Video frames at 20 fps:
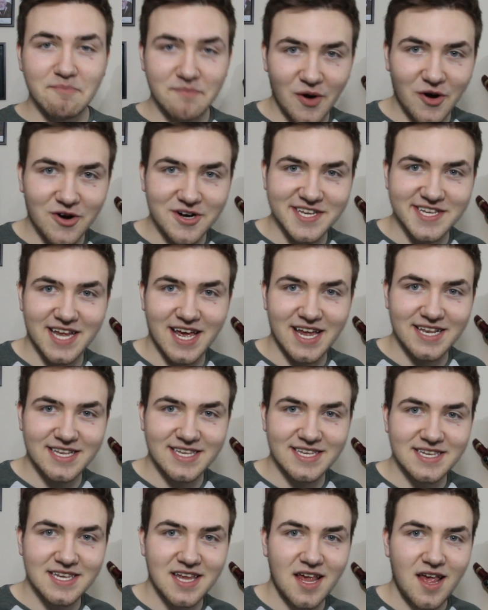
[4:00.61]
box
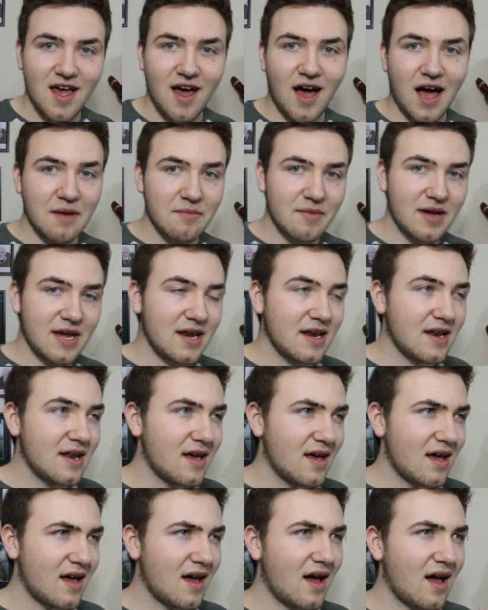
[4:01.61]
sets. I mean,
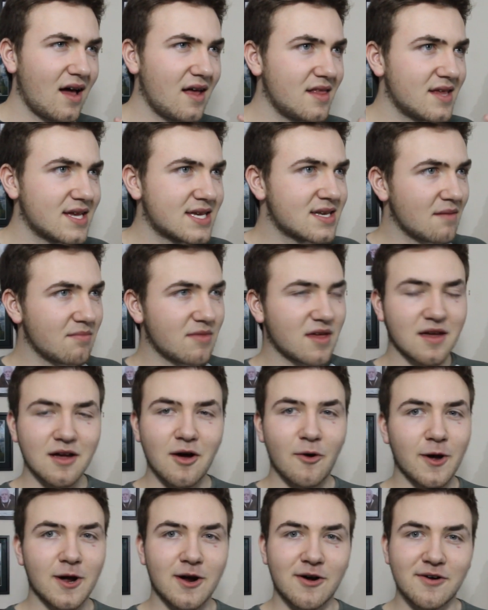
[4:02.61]
there's something
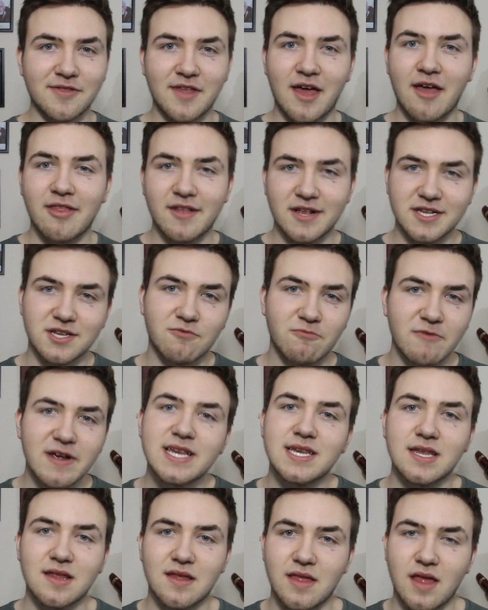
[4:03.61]
going on there and there's a
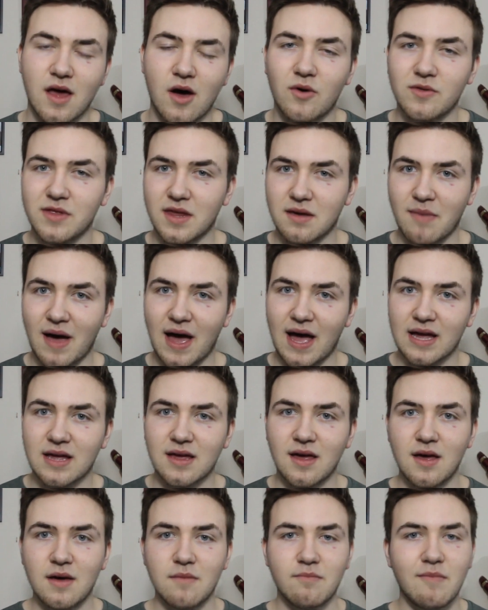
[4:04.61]
reason that they're holding back.
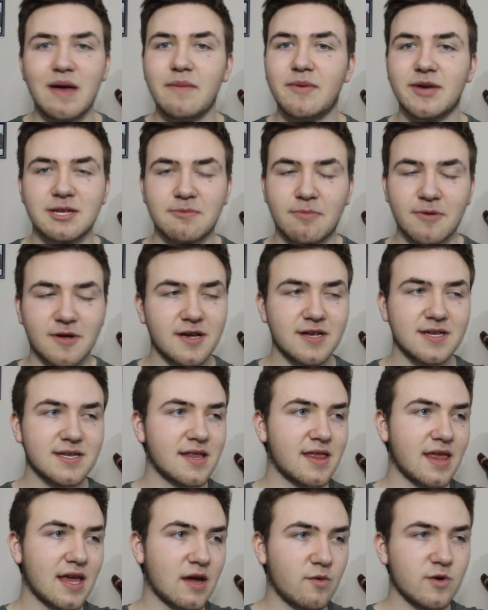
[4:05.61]
Maybe it's because the
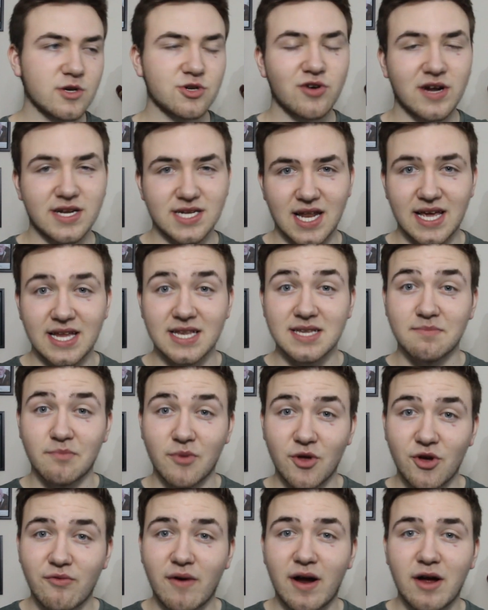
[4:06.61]
thing wouldn't translate to
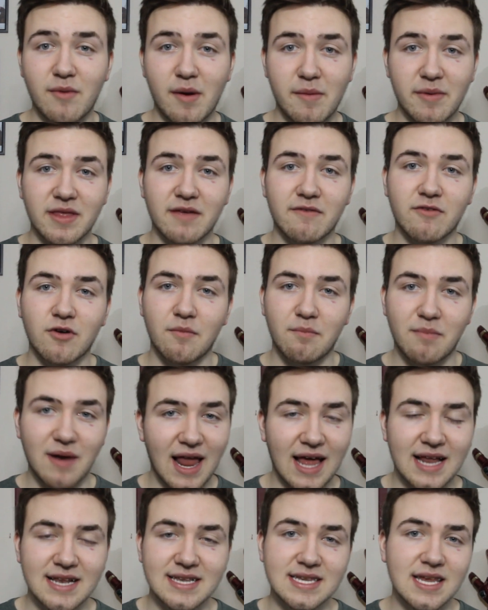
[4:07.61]
Blu-ray, or maybe they've got
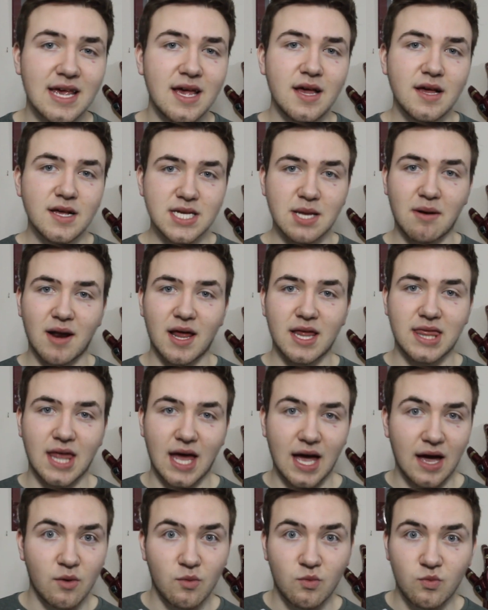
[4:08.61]
plans, something like
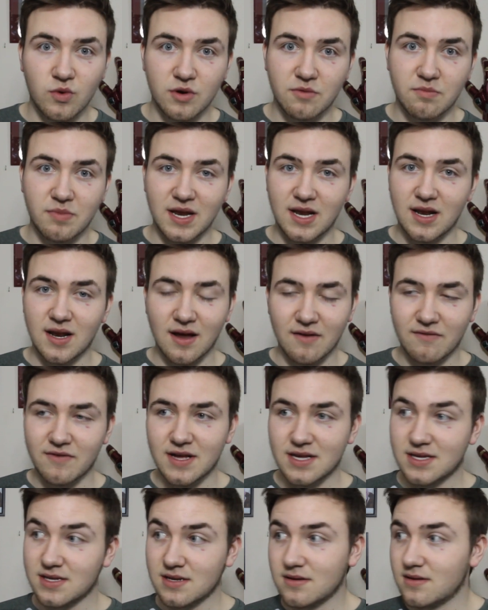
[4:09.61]
that. Would be lovely
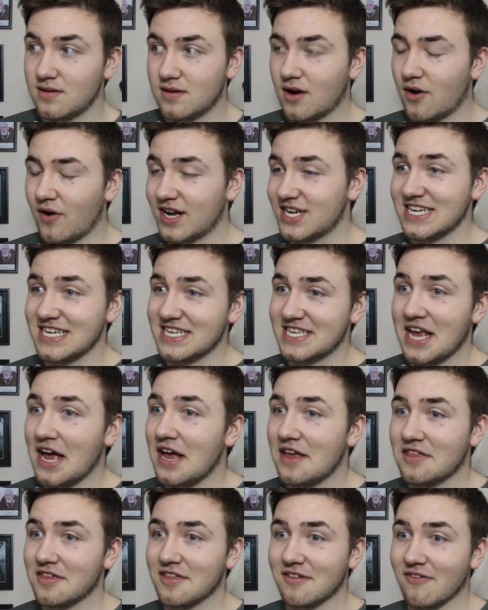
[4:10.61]
to, you know, actually say
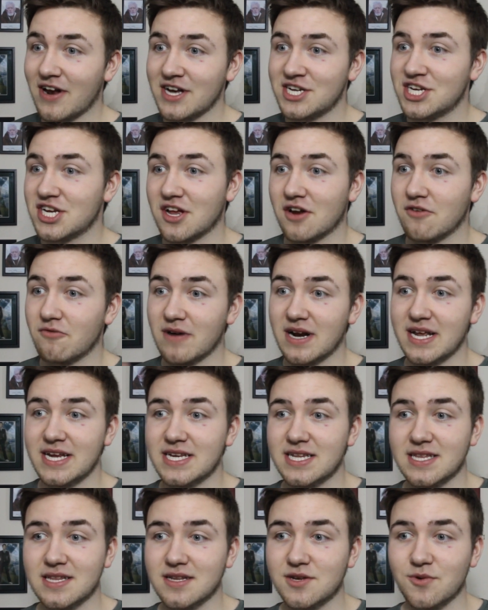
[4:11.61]
that they're actually going to release
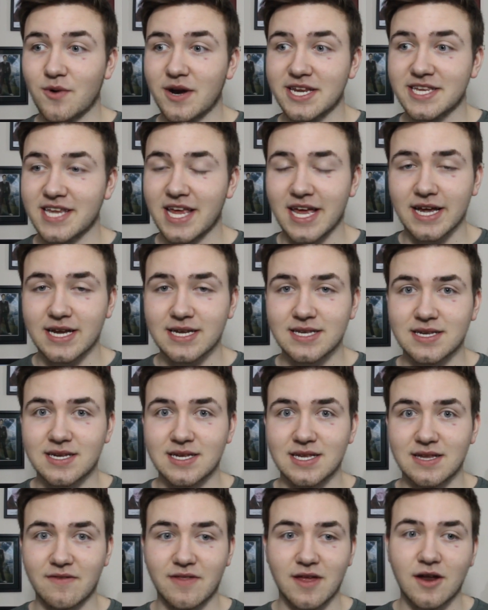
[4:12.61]
the 26,
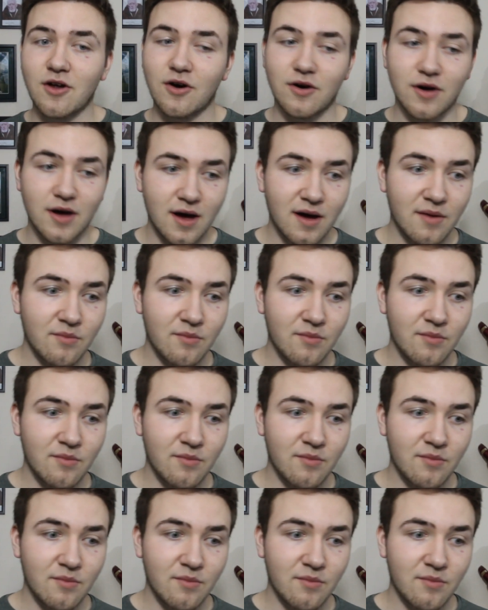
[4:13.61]
because if they're not,